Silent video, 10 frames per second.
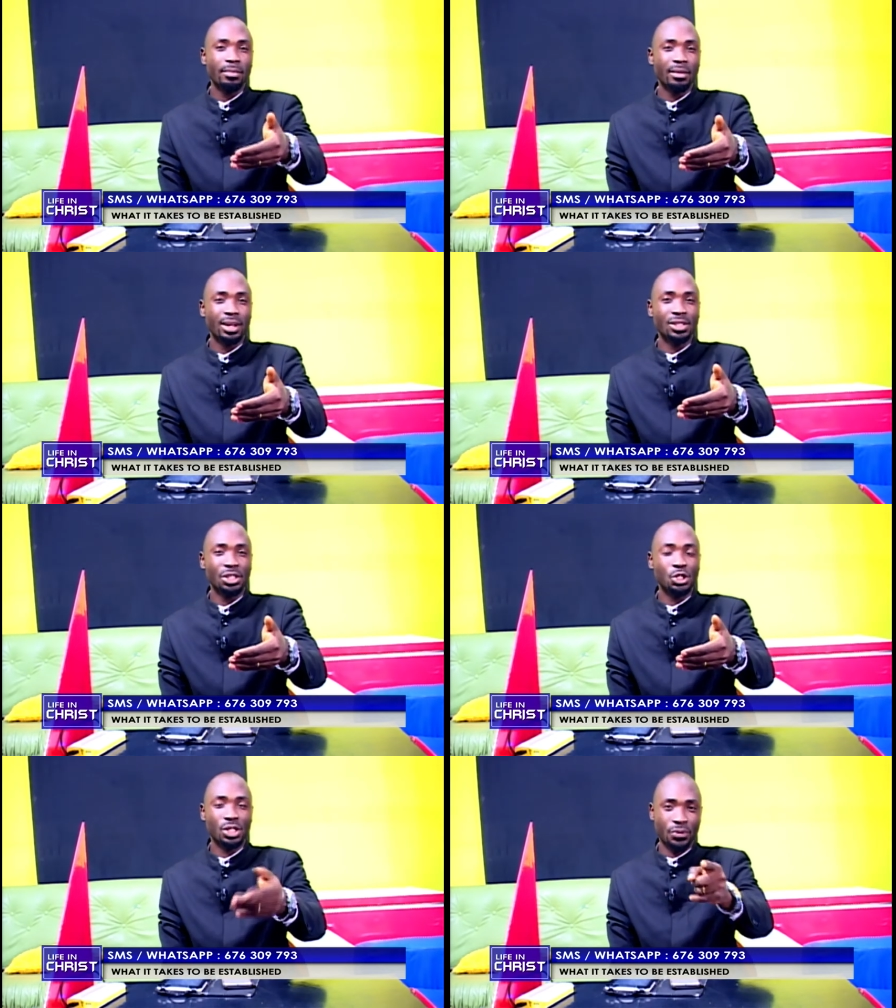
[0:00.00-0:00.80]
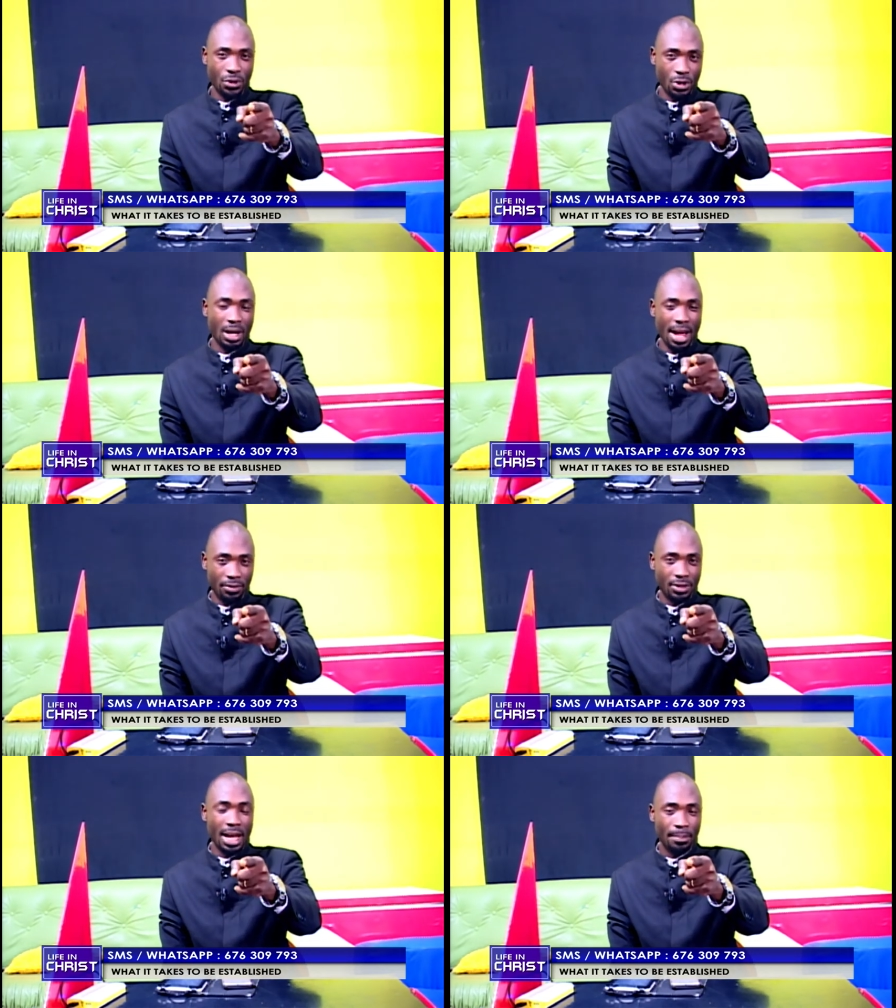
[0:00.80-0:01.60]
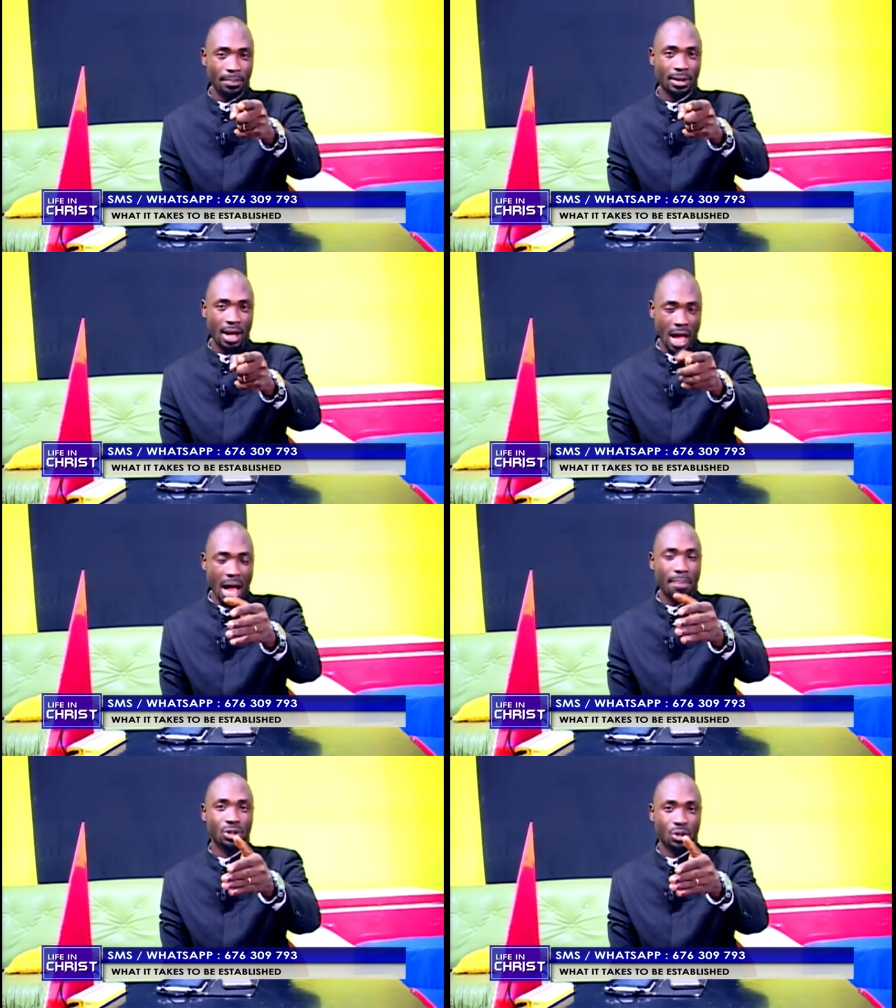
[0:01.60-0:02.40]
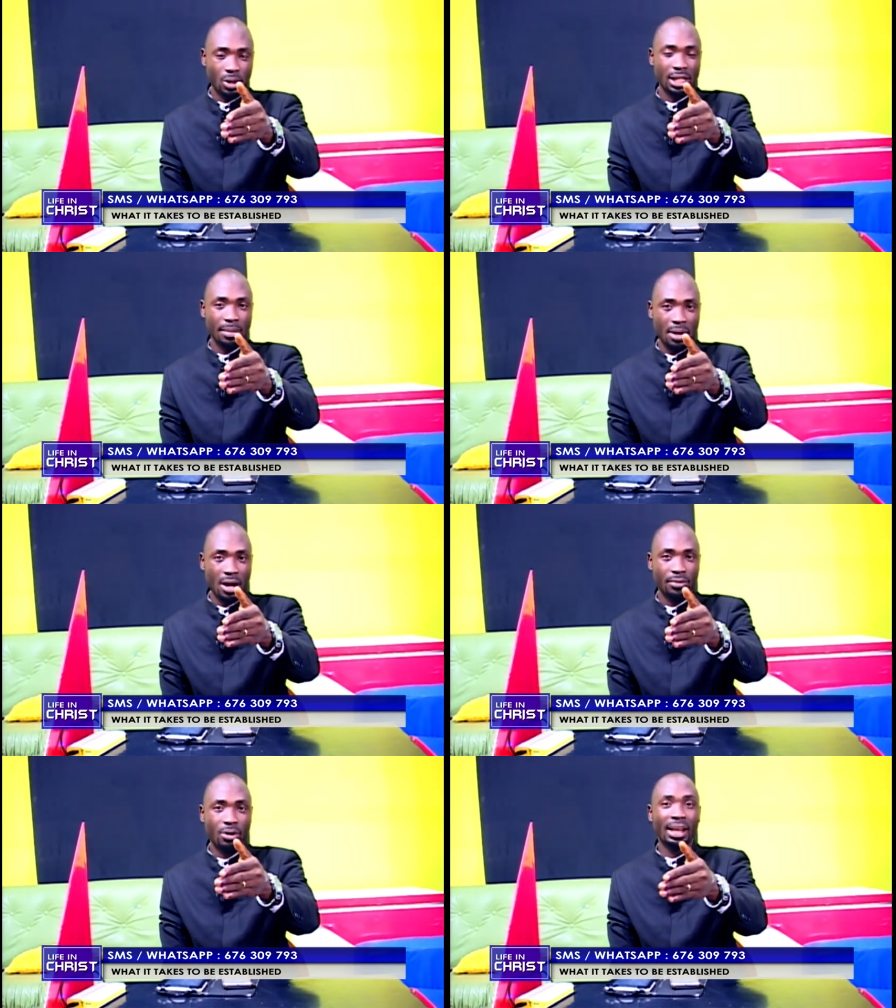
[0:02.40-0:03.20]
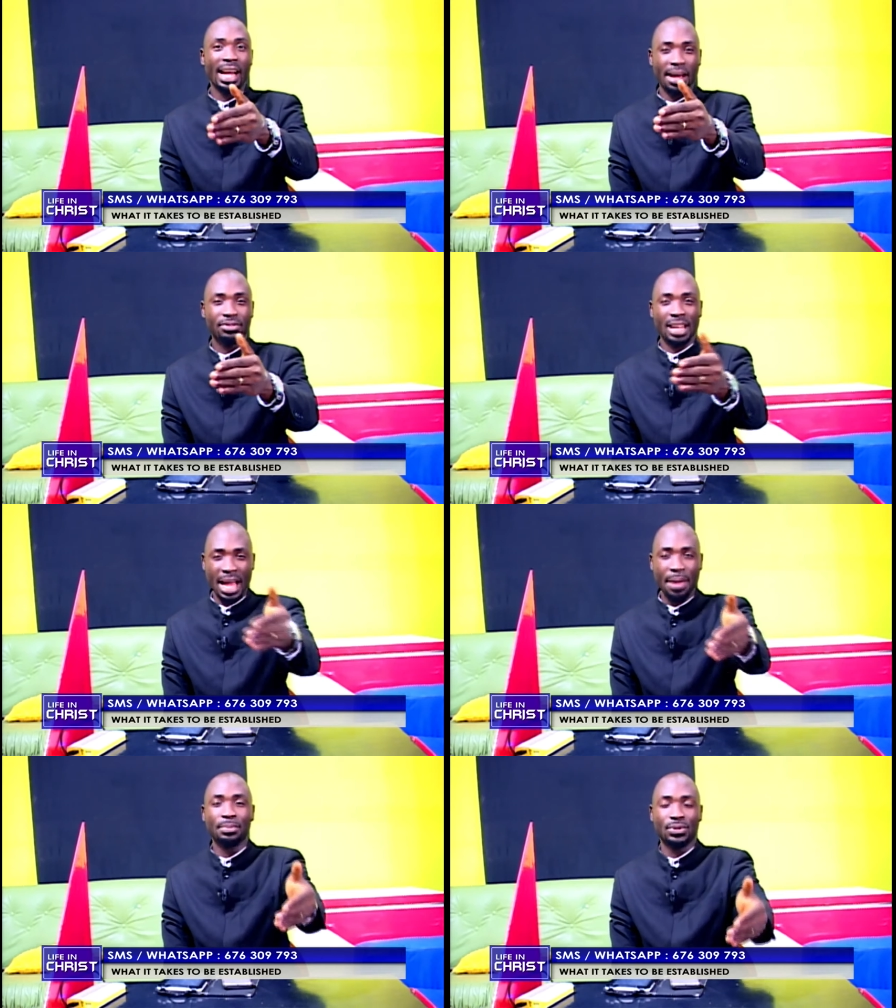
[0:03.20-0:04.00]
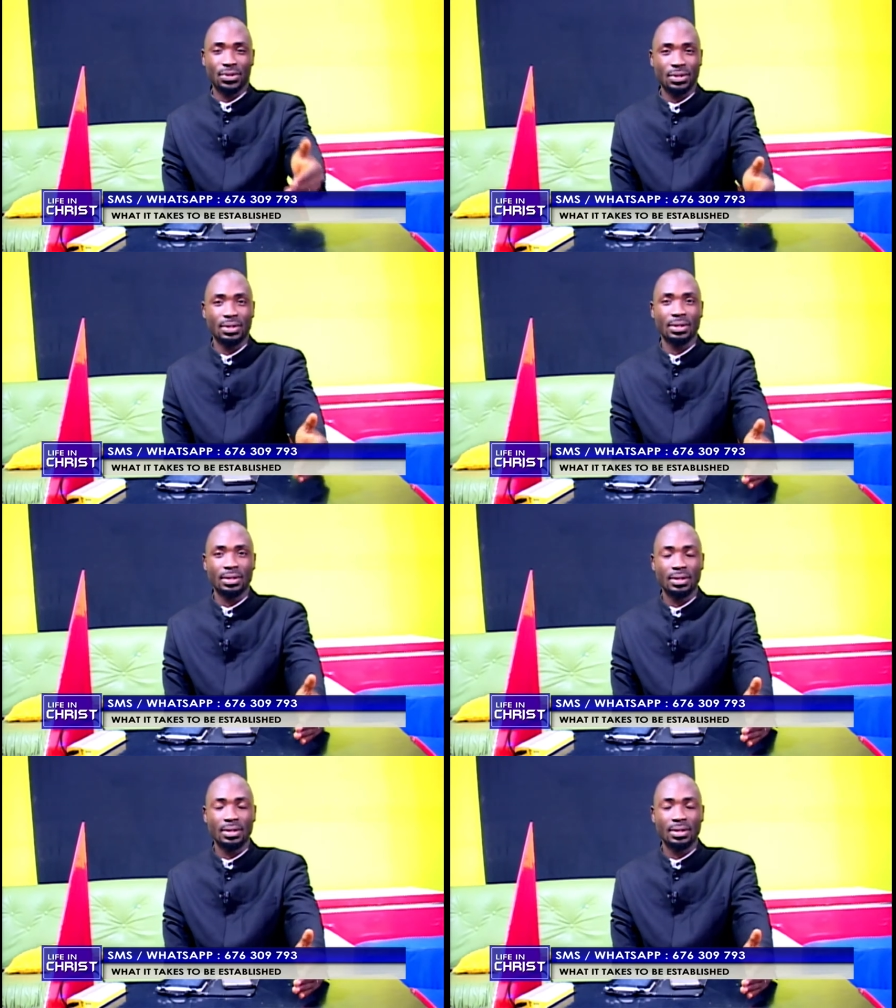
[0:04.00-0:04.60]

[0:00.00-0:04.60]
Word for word: But it's not just for your lifetime. I'm talking about for lifetimes.